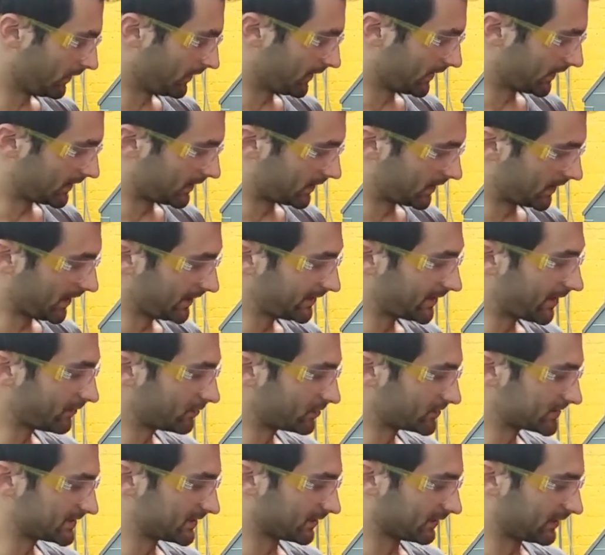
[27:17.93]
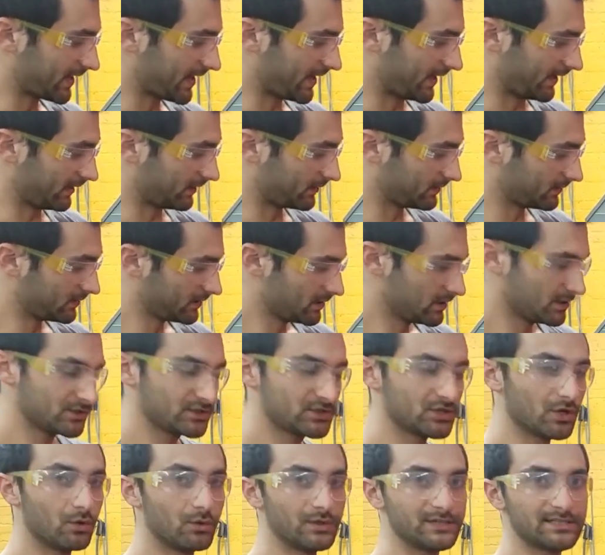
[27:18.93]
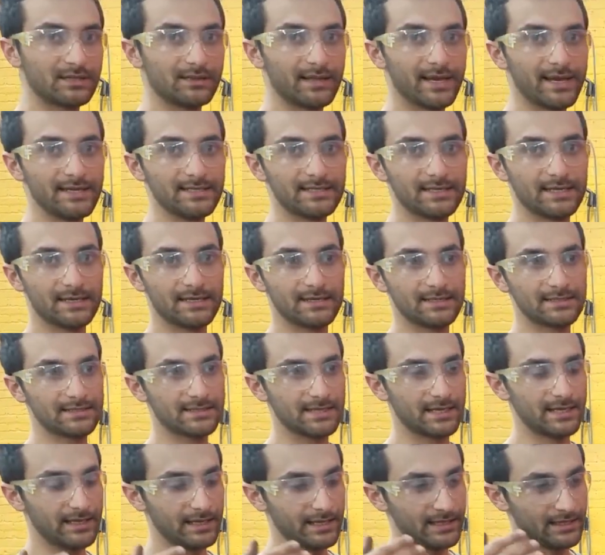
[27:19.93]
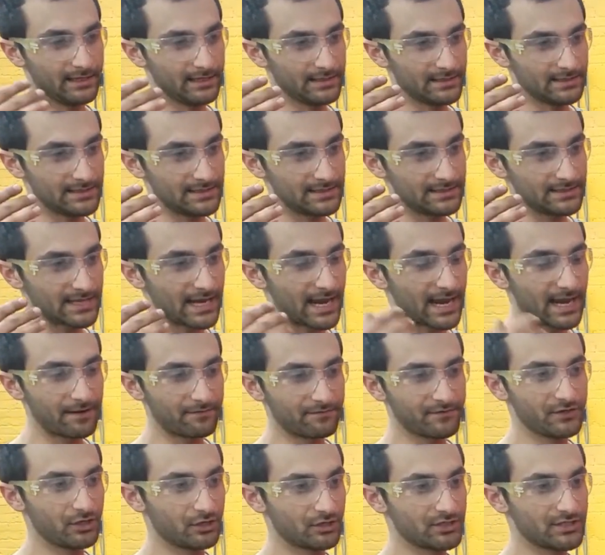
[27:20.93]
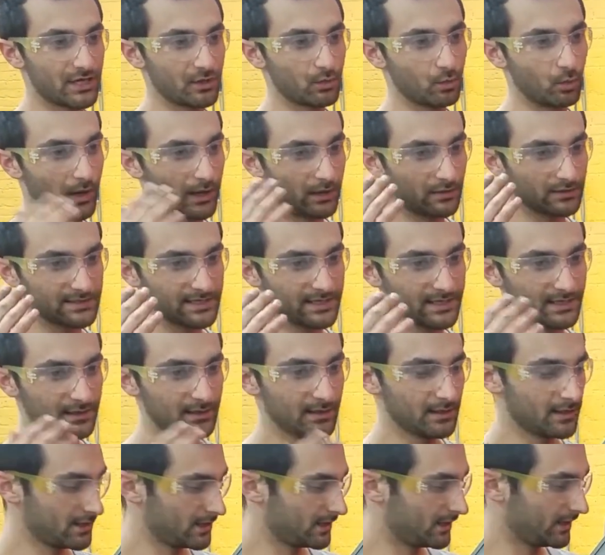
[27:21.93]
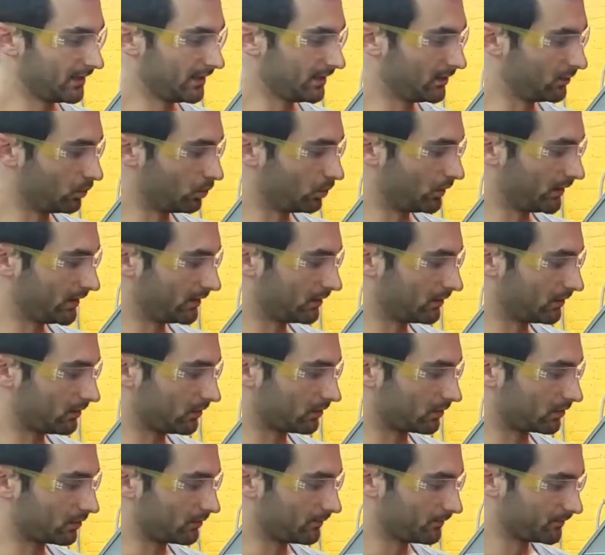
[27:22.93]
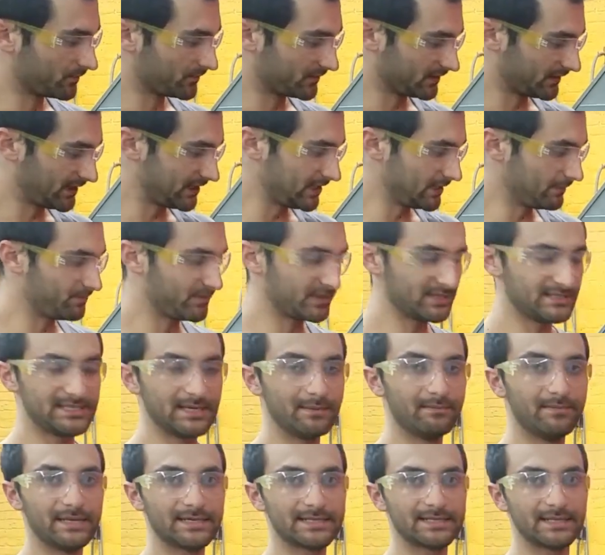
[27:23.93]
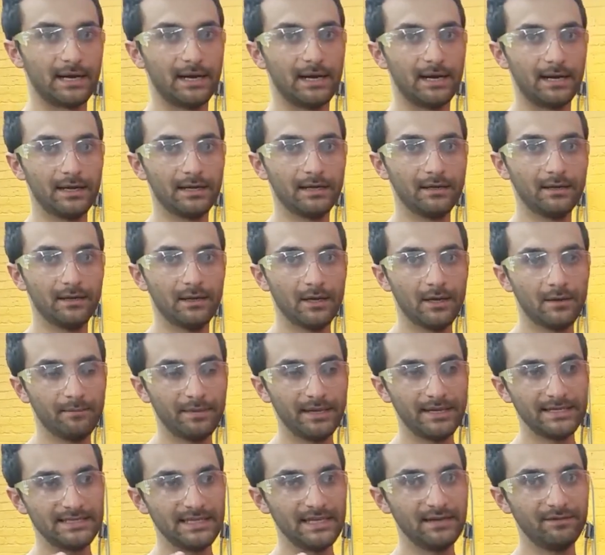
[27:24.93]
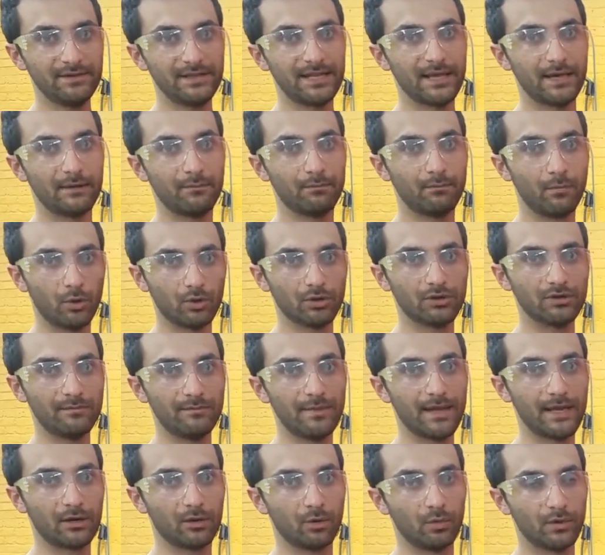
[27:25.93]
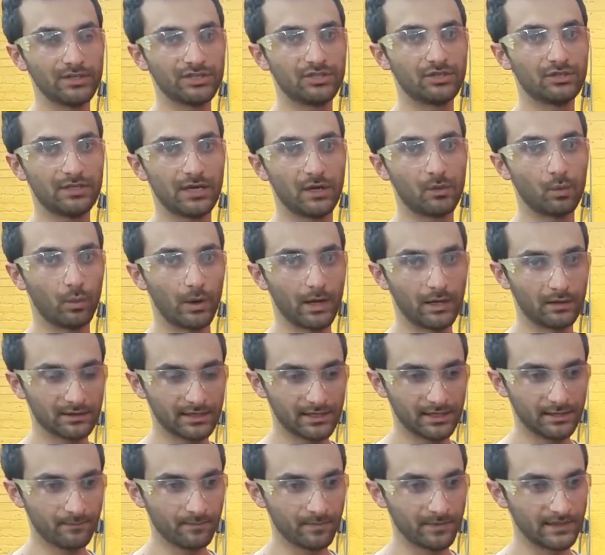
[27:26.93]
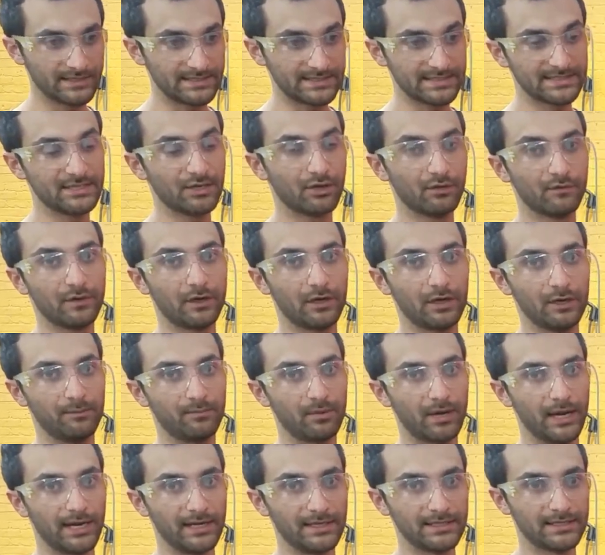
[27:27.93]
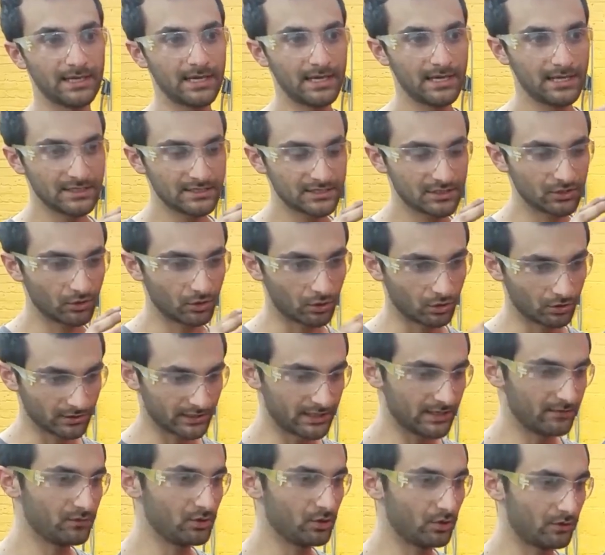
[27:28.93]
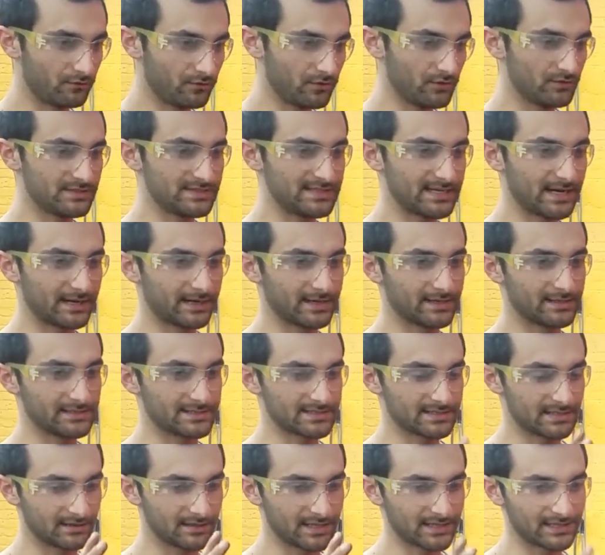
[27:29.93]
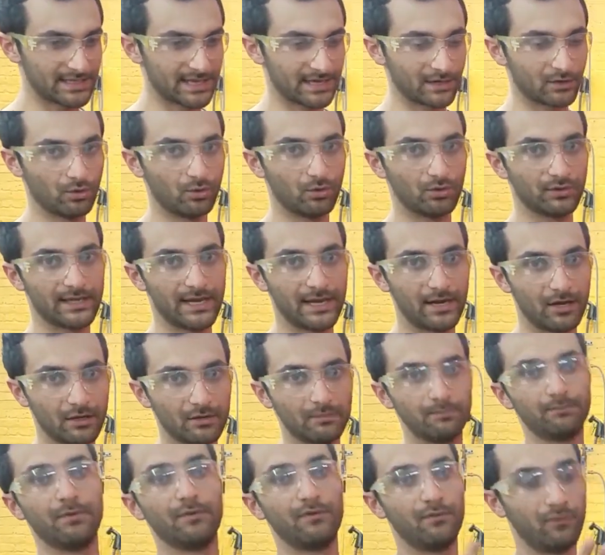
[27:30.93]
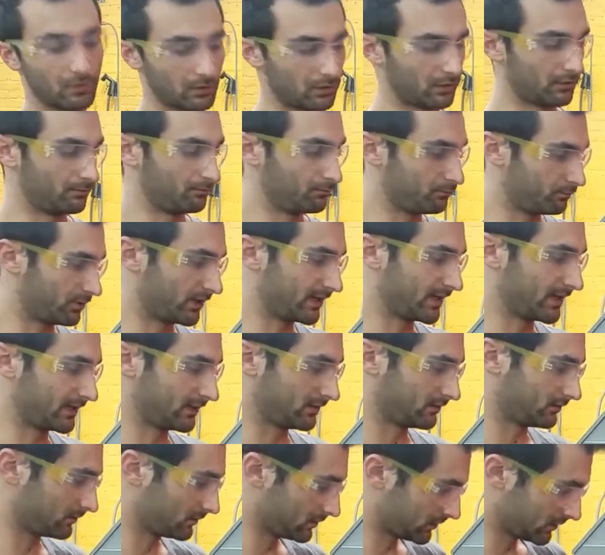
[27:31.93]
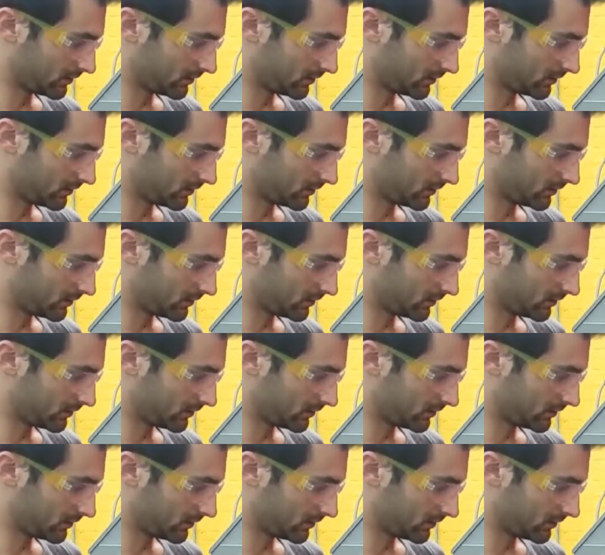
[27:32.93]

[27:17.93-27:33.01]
Uh, and then there's delay. So what delay does is after you're done welding, it will keep the dimness on because even that molten metal, once you're done welding, is still very bright. So it'll give you a few seconds to let that cool down before bringing,